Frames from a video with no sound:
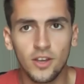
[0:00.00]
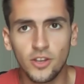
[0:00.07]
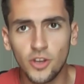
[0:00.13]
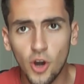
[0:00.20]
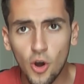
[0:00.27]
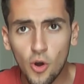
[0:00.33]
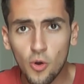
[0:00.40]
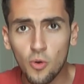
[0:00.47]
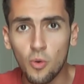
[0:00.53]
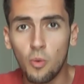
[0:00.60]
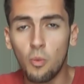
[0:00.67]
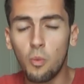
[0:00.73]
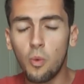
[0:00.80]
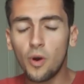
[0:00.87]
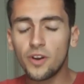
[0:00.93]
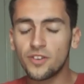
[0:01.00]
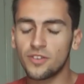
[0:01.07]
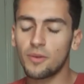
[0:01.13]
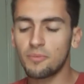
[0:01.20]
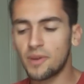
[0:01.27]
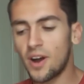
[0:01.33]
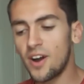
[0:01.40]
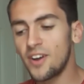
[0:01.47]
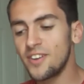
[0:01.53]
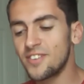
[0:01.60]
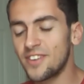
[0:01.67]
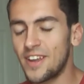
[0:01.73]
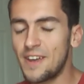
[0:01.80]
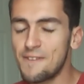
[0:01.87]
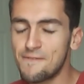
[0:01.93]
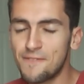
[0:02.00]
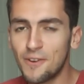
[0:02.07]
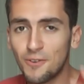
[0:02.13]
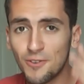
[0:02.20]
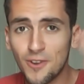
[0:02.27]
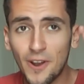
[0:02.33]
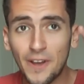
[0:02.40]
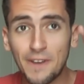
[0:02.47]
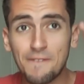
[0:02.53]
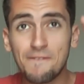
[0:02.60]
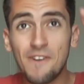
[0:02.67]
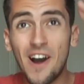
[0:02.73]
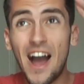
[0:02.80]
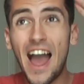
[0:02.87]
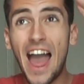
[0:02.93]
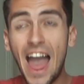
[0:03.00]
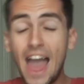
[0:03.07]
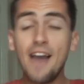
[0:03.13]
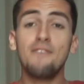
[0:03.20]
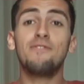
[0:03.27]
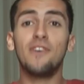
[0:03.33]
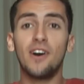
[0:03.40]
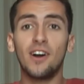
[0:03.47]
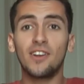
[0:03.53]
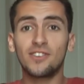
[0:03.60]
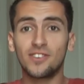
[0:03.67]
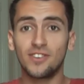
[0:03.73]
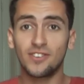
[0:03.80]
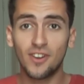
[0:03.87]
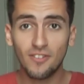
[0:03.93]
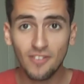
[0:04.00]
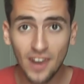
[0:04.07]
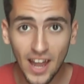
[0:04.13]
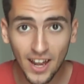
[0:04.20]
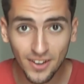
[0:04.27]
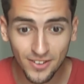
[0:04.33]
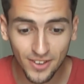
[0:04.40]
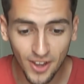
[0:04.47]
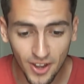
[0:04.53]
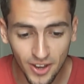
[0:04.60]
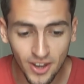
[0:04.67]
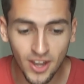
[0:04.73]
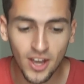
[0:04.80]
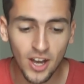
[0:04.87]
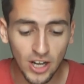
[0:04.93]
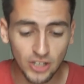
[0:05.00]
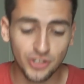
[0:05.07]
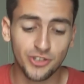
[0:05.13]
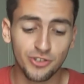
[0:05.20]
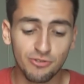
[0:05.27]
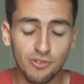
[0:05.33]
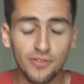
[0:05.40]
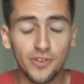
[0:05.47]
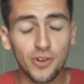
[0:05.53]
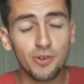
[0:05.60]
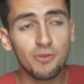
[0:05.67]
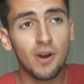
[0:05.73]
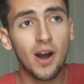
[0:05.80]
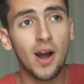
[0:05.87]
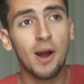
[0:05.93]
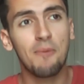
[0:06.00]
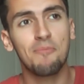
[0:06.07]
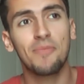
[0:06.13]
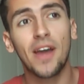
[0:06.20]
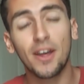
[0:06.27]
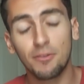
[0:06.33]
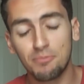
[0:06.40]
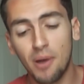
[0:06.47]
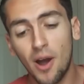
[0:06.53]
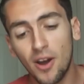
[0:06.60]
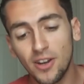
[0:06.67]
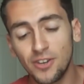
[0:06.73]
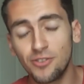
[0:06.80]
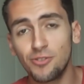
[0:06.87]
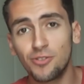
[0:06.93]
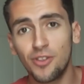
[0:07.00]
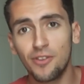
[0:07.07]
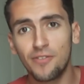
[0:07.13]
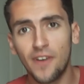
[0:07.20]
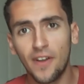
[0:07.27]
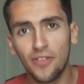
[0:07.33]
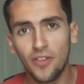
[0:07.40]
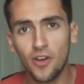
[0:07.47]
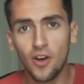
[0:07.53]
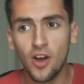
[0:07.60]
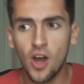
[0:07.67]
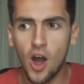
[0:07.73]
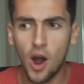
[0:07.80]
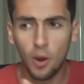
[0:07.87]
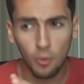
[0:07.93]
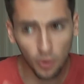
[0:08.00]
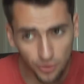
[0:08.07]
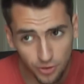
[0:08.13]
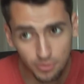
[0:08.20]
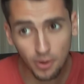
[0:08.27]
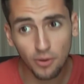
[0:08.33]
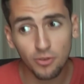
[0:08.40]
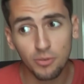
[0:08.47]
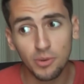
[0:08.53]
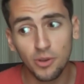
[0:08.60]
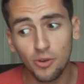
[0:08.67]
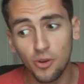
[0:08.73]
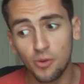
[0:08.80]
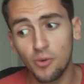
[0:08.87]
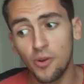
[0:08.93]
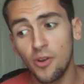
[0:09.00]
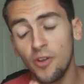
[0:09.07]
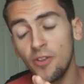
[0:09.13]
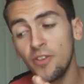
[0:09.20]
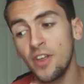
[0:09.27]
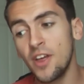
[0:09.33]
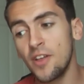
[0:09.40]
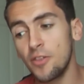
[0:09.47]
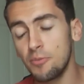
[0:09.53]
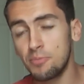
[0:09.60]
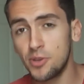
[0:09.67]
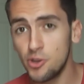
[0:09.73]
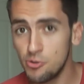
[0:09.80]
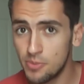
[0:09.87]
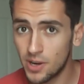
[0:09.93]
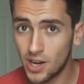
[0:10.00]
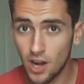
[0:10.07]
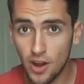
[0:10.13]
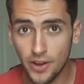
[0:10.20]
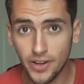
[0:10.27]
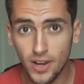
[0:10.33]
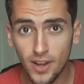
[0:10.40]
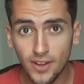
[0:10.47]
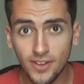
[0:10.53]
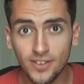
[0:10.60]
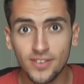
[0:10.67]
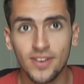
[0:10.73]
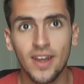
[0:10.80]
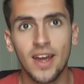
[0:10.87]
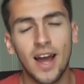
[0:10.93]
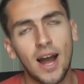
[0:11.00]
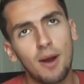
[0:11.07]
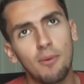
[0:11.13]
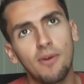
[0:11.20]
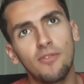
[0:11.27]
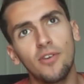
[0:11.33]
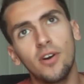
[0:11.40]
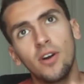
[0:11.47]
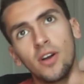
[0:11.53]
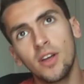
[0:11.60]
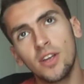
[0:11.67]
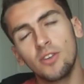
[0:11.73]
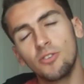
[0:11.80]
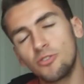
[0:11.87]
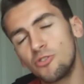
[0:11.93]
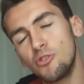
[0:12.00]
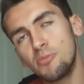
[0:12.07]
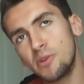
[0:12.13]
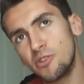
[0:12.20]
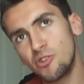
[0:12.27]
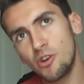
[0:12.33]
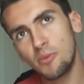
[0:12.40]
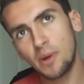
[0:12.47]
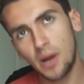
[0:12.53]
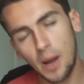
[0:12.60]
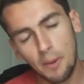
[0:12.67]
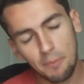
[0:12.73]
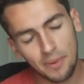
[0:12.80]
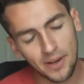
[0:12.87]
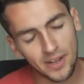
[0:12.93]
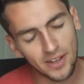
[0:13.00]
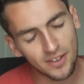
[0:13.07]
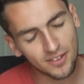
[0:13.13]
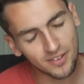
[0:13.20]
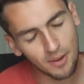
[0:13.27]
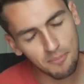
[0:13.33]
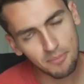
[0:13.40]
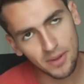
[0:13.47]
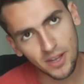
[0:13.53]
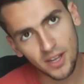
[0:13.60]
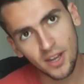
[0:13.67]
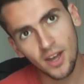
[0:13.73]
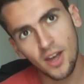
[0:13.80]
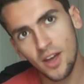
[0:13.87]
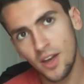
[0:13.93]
Yo, what is up guys? It feels like forever since I've last done a shoe review. That is partly due to the fact that I was supposed to be doing one on the Puma Glide Lights. However, stupid German company sent me